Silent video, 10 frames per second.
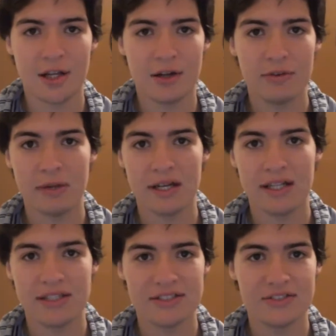everybody,
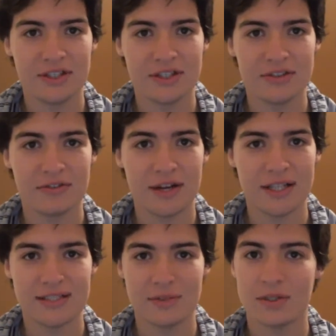this is Fictional
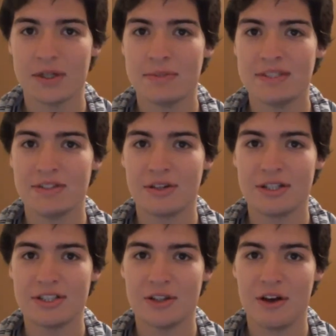Fights, and we're going to be starting
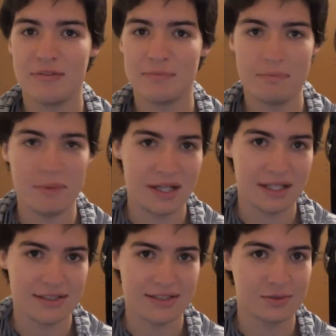this off
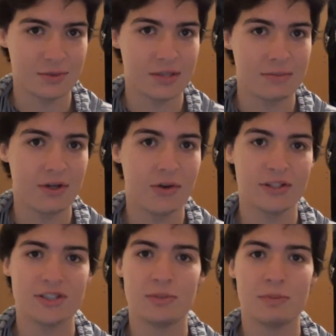big since we're going to be going
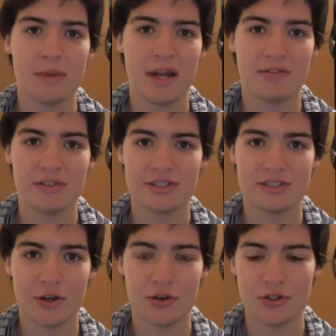Superman versus
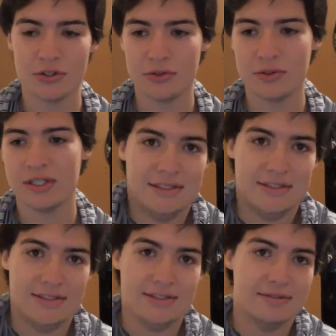Goku.
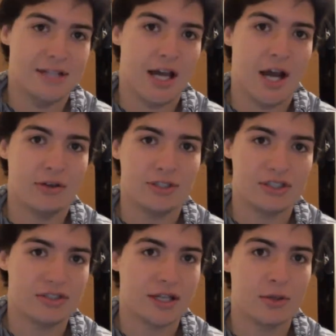Now,
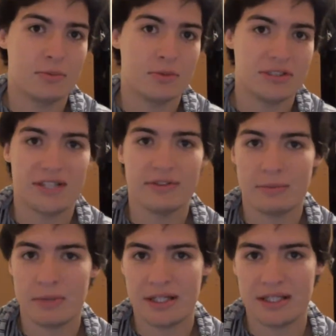just like almost
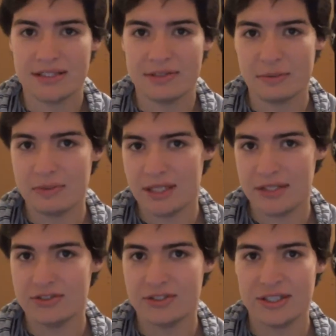everybody that's ever been
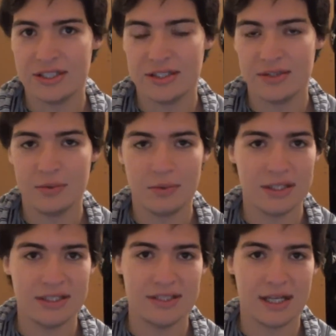interested in one of
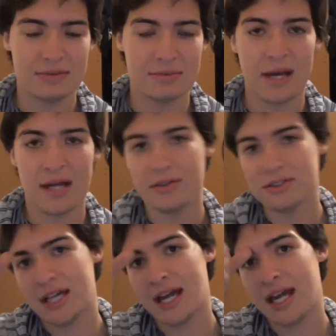these types of battles,
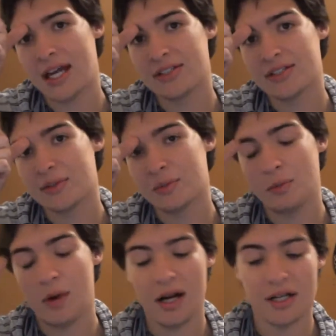I actually
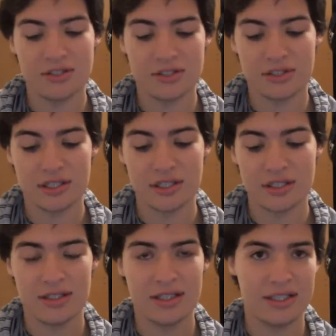watched
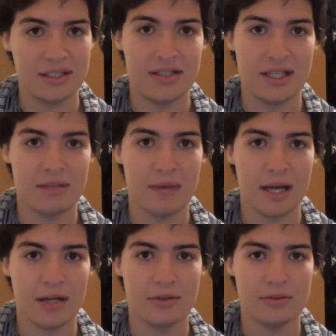the death battle,